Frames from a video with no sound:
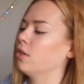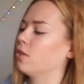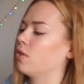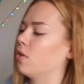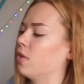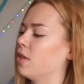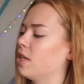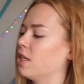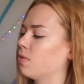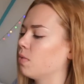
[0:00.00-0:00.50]
So
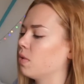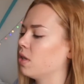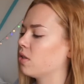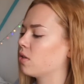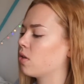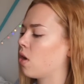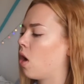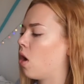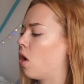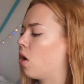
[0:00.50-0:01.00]
this one is
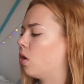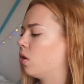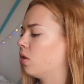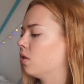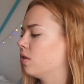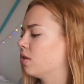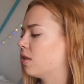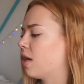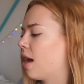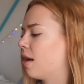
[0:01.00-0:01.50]

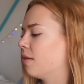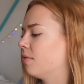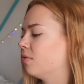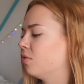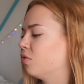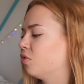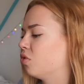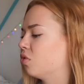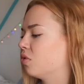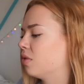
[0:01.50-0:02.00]
called,
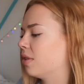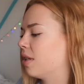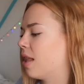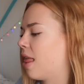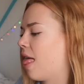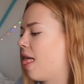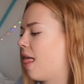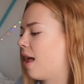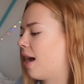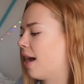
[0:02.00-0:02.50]

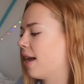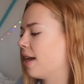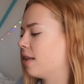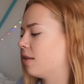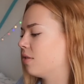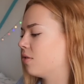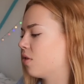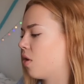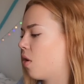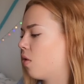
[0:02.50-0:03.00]

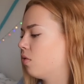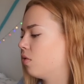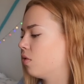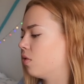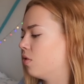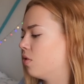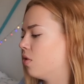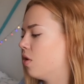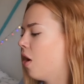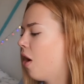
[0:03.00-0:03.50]
I don't
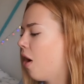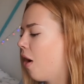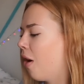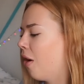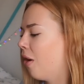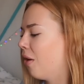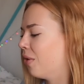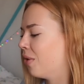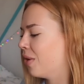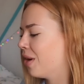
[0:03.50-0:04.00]

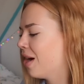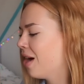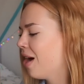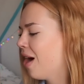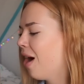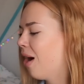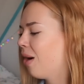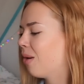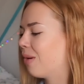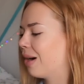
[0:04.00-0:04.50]
know
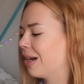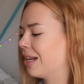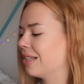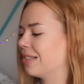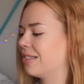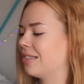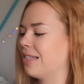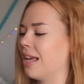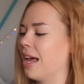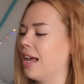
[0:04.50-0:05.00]
what
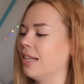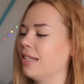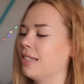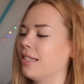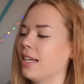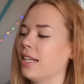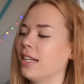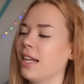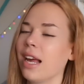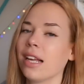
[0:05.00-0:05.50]
it says.
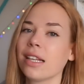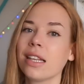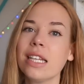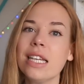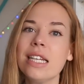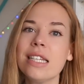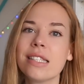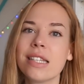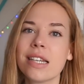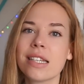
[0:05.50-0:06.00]
It at
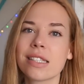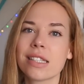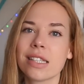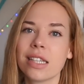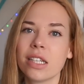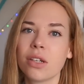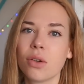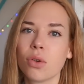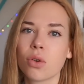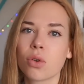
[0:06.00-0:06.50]
least says
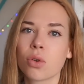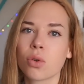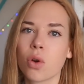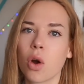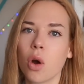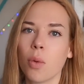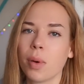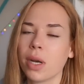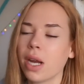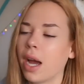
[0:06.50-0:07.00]
Little
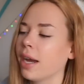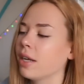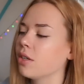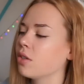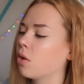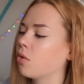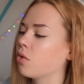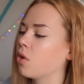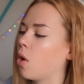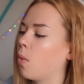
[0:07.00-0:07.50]
Crow, but I
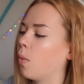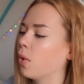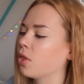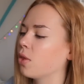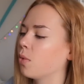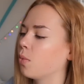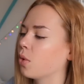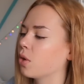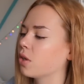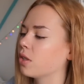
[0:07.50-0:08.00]
don't know what the
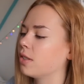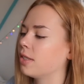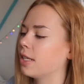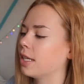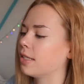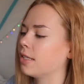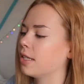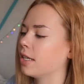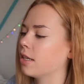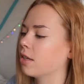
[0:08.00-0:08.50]
word
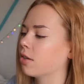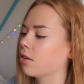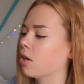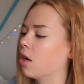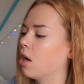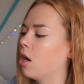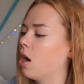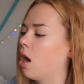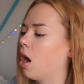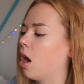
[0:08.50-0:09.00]
says here
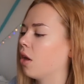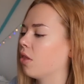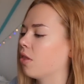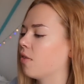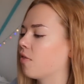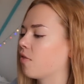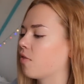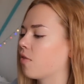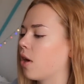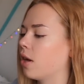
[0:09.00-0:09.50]
on the
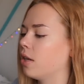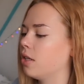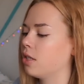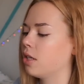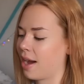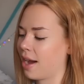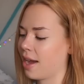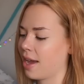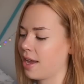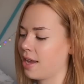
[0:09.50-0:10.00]
front.
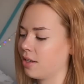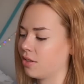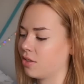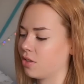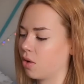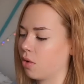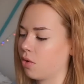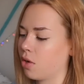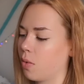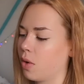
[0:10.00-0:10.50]
I
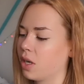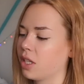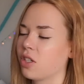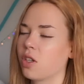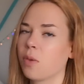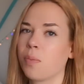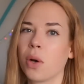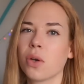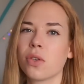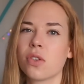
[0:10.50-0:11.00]
don't know what it's
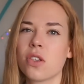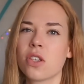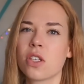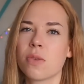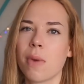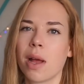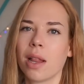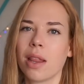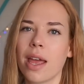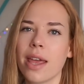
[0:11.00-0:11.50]
supposed to
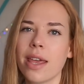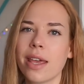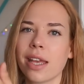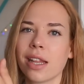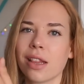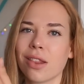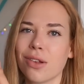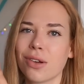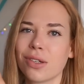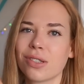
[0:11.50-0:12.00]
smell like.
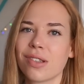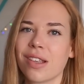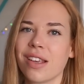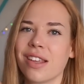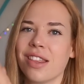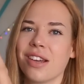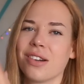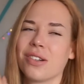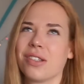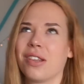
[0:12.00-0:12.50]
It looks
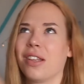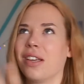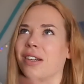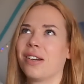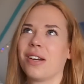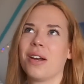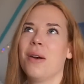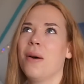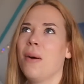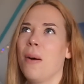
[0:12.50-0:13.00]
like there's like